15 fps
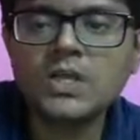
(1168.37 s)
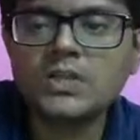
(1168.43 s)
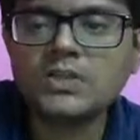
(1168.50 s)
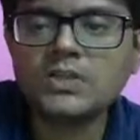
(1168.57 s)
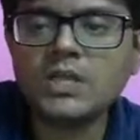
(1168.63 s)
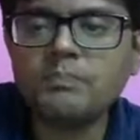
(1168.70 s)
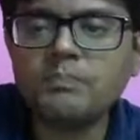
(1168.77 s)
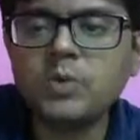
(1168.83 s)

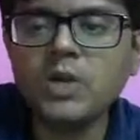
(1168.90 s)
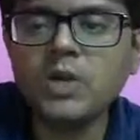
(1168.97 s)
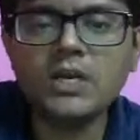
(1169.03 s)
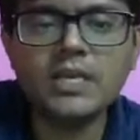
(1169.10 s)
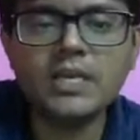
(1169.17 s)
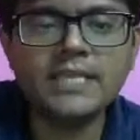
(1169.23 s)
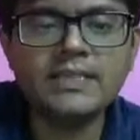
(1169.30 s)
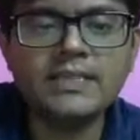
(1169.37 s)
The
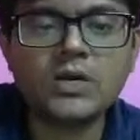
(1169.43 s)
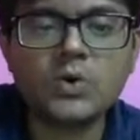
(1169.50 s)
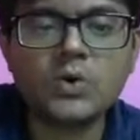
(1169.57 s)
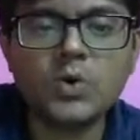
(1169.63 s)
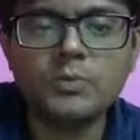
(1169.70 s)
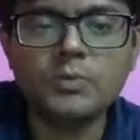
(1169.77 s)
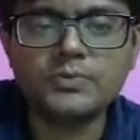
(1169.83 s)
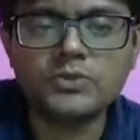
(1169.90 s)
pull in the
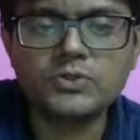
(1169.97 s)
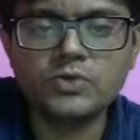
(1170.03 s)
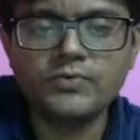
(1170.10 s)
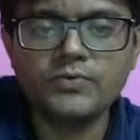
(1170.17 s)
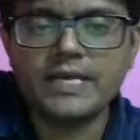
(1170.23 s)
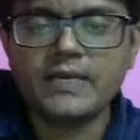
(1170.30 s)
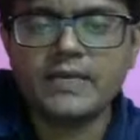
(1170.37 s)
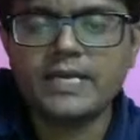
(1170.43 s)
rope, so
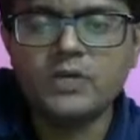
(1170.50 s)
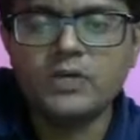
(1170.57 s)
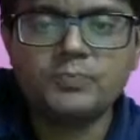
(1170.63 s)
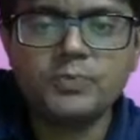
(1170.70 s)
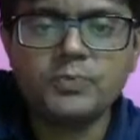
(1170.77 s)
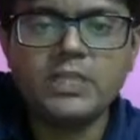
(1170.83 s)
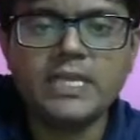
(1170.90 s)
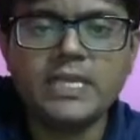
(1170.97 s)
we are trying to
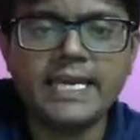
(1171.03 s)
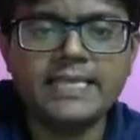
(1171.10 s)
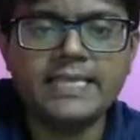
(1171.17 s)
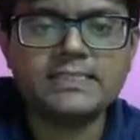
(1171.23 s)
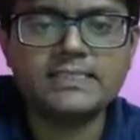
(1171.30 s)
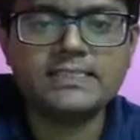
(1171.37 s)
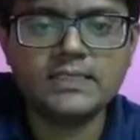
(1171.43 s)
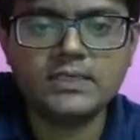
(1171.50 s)
pull the
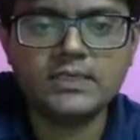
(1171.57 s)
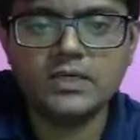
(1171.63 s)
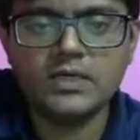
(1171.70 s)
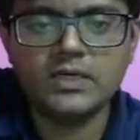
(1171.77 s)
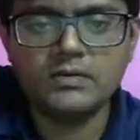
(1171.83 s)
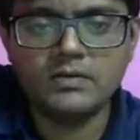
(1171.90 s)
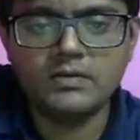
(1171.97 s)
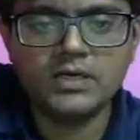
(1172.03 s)
ice,
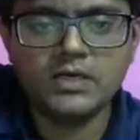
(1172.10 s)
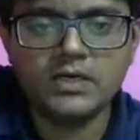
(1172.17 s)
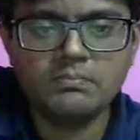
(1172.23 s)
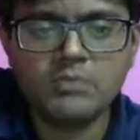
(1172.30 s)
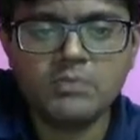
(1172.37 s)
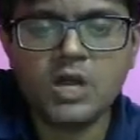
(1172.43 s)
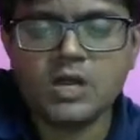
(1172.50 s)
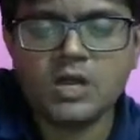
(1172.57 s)

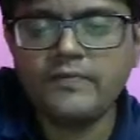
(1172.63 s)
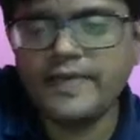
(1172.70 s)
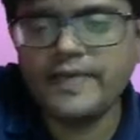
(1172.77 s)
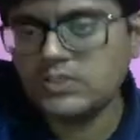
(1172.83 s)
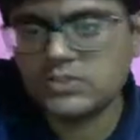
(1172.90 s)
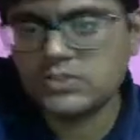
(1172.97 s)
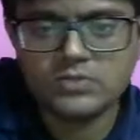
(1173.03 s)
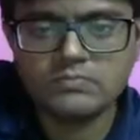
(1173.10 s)
block of
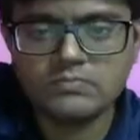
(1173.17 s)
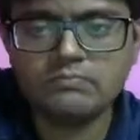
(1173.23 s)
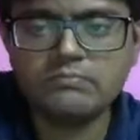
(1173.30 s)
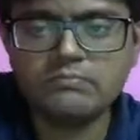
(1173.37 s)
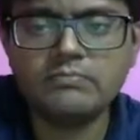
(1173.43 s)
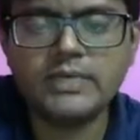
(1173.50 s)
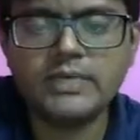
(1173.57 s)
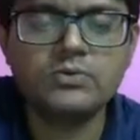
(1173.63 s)
ice
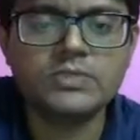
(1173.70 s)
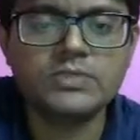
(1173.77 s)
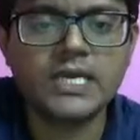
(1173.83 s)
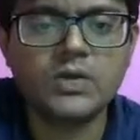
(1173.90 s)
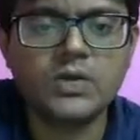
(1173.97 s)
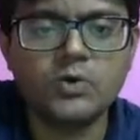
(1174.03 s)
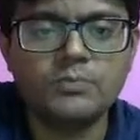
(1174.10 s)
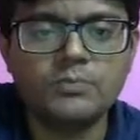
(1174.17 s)
by using
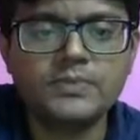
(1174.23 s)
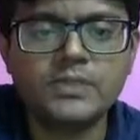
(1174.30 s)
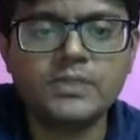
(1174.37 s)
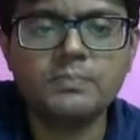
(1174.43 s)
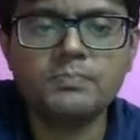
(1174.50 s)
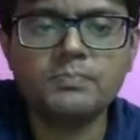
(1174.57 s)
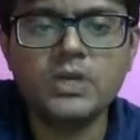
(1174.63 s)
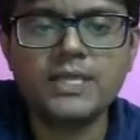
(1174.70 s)
a rope. The
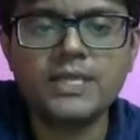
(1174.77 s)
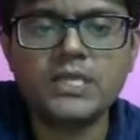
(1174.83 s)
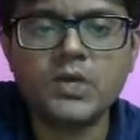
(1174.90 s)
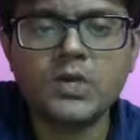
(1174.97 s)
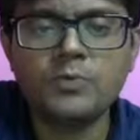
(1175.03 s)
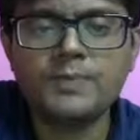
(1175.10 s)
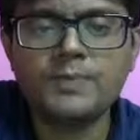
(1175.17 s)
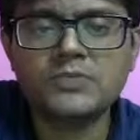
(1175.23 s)
pull in the
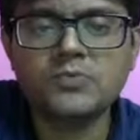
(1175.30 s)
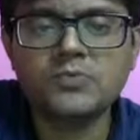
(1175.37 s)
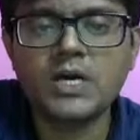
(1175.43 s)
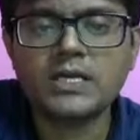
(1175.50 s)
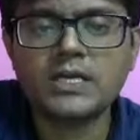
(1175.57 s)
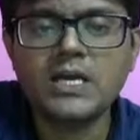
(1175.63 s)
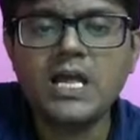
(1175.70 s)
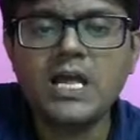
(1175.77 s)
rope is
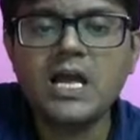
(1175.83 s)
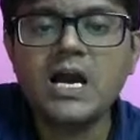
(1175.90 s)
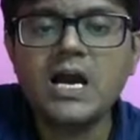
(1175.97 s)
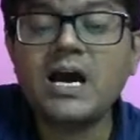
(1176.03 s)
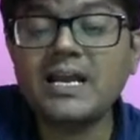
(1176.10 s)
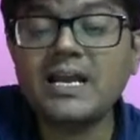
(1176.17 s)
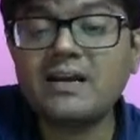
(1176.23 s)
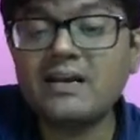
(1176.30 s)
what?
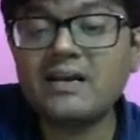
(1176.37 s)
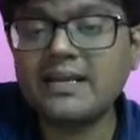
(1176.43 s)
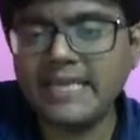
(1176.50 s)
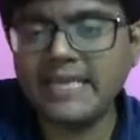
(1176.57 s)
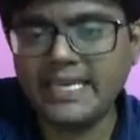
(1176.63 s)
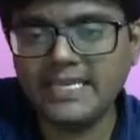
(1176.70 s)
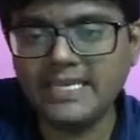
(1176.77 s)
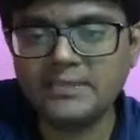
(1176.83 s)
100
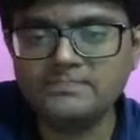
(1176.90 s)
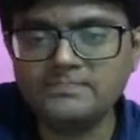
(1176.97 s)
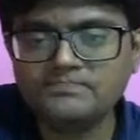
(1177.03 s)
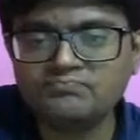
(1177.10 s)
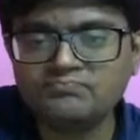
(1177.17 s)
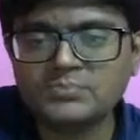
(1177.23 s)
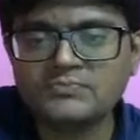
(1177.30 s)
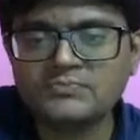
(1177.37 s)
dyne,
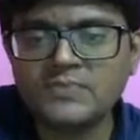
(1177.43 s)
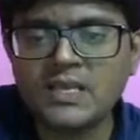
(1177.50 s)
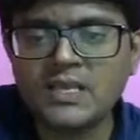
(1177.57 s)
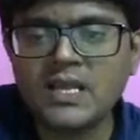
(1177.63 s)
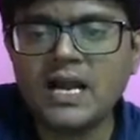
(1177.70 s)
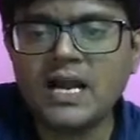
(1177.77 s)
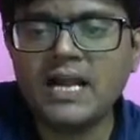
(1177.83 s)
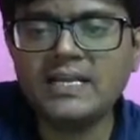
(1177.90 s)

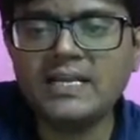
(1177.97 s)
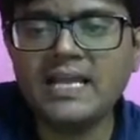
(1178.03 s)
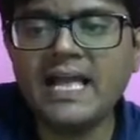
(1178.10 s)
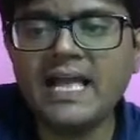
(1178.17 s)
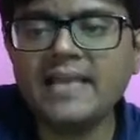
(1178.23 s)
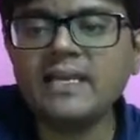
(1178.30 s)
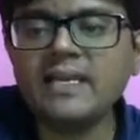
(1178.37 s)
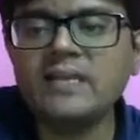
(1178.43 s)
and the
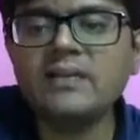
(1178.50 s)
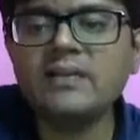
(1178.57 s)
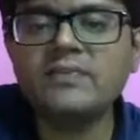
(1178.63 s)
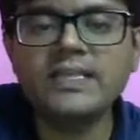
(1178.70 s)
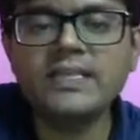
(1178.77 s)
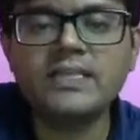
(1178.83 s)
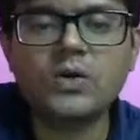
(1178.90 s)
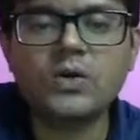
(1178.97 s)
angle
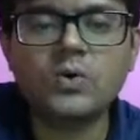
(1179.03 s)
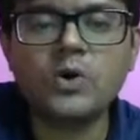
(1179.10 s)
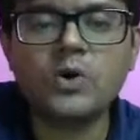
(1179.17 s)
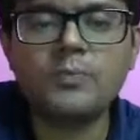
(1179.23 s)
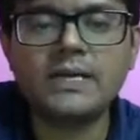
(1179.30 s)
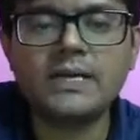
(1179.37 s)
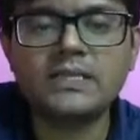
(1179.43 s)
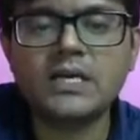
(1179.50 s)
between the
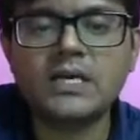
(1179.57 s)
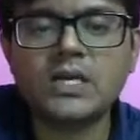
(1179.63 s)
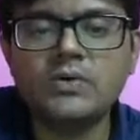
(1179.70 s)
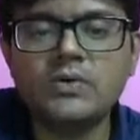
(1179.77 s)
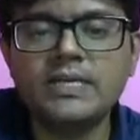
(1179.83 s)
rope and the ground